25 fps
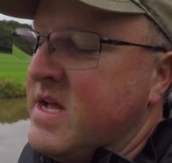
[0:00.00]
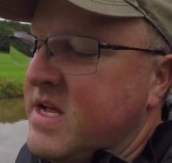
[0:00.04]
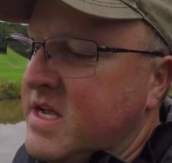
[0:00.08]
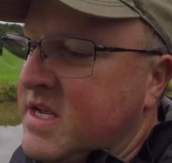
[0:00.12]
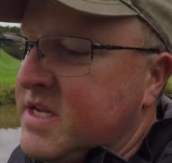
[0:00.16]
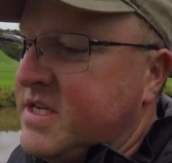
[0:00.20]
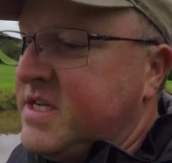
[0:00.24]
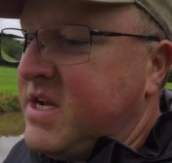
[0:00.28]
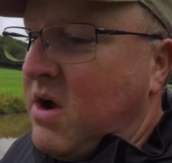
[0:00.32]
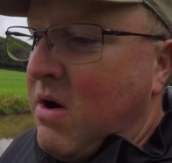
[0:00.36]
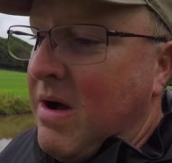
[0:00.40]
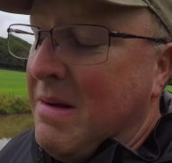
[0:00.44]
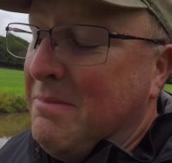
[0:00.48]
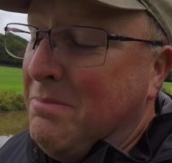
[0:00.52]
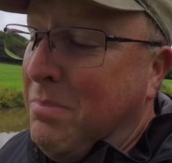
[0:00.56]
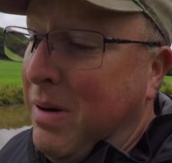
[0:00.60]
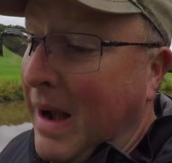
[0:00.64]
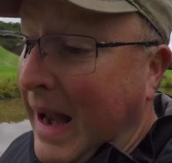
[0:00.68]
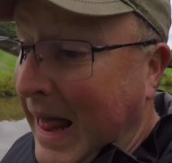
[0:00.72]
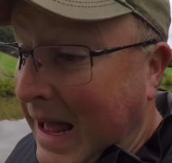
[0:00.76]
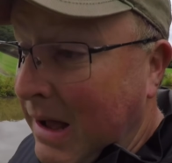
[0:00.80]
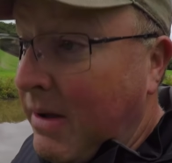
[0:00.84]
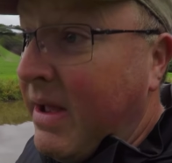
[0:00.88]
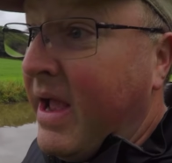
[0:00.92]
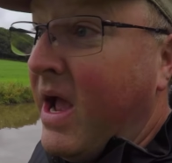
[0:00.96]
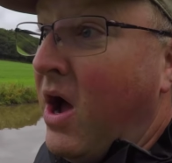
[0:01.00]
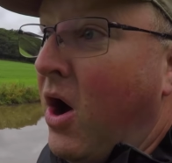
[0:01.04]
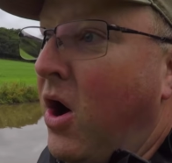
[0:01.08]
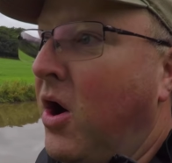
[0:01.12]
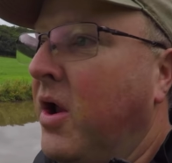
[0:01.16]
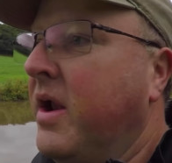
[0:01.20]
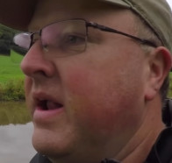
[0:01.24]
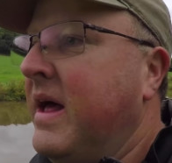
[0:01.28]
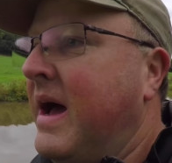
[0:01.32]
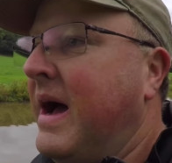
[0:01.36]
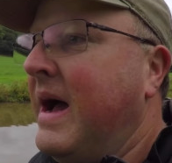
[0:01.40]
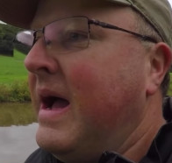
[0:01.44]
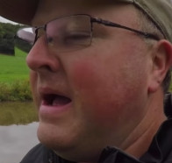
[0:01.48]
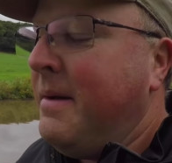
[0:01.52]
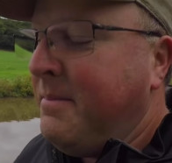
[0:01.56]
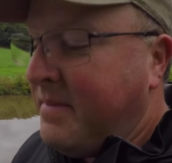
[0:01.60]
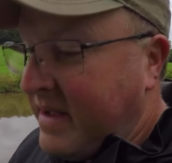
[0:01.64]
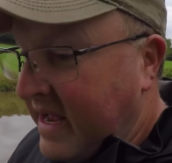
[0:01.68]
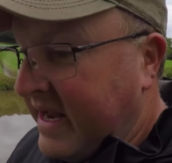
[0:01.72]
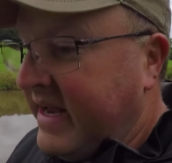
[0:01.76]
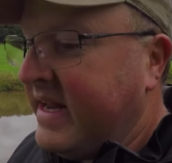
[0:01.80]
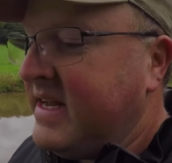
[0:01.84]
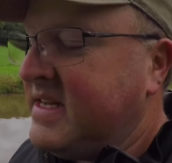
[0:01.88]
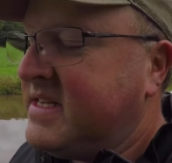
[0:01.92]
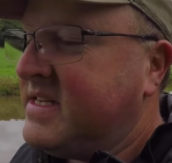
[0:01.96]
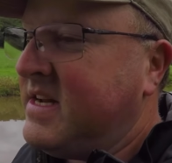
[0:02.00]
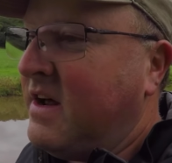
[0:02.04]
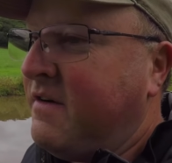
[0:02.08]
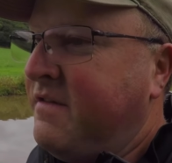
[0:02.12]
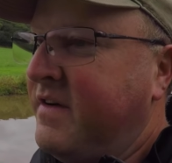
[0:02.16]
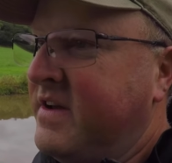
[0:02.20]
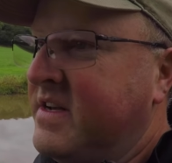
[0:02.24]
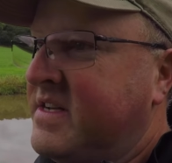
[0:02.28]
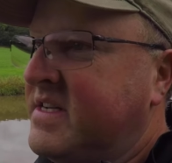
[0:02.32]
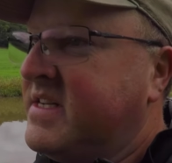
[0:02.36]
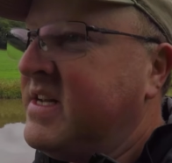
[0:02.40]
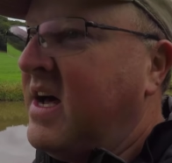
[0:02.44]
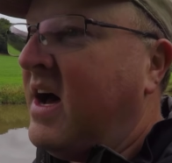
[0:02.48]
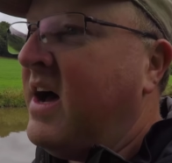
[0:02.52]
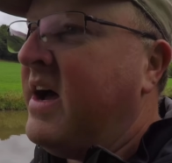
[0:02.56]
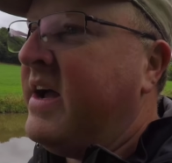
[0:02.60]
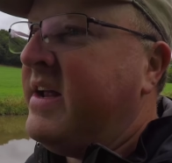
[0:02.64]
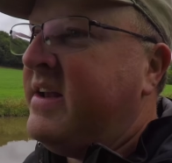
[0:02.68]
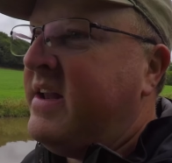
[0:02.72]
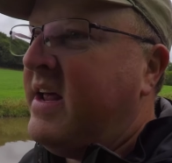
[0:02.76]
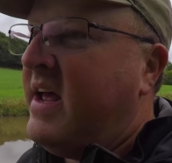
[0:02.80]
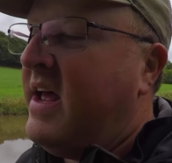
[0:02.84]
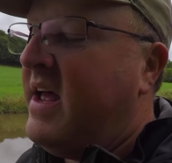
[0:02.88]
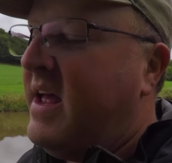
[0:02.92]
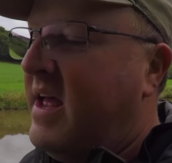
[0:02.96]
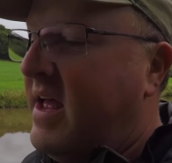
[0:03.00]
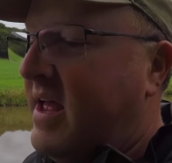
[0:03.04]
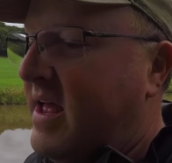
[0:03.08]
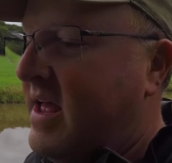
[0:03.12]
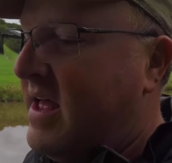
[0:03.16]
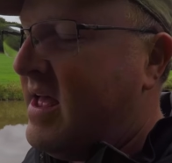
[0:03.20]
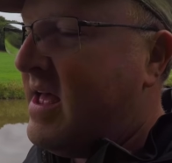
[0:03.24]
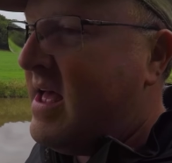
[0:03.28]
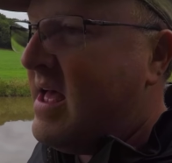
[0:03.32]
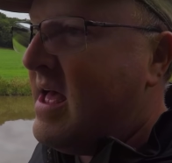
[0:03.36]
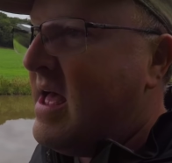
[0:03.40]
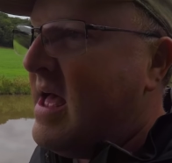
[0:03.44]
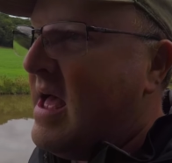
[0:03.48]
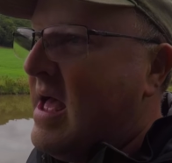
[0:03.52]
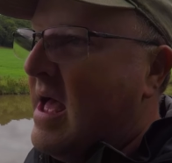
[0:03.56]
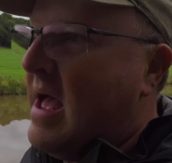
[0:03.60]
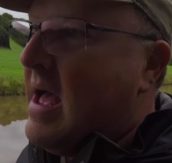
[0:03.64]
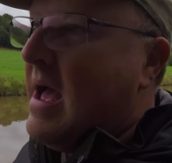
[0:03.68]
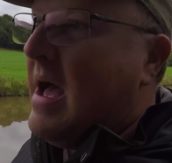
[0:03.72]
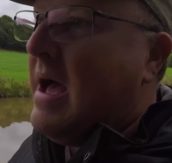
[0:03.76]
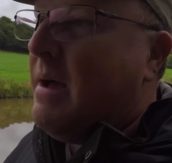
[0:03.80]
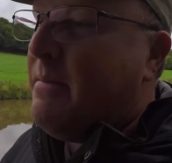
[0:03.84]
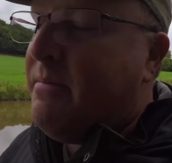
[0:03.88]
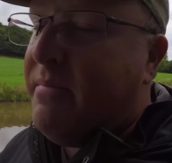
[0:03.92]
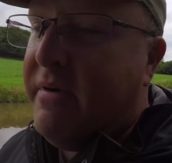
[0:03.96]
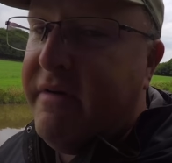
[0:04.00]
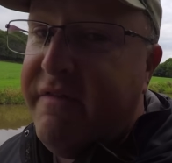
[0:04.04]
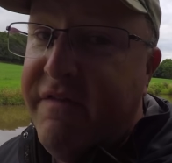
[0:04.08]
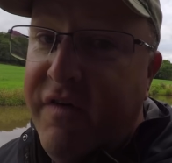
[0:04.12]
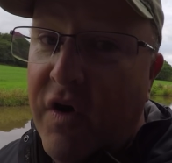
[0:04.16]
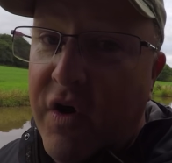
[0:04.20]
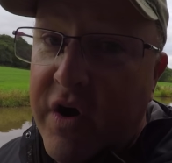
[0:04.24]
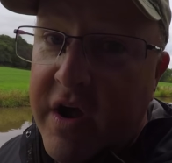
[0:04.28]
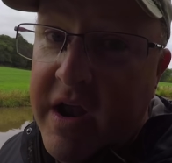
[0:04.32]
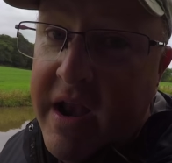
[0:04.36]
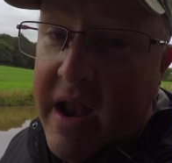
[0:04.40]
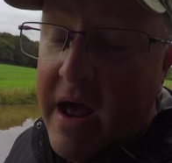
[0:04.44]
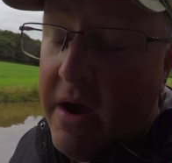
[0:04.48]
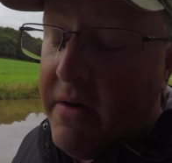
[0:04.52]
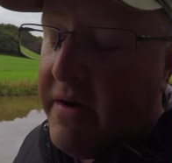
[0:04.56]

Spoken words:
So I'm ploughing on, I'm getting stuff inside, and before you know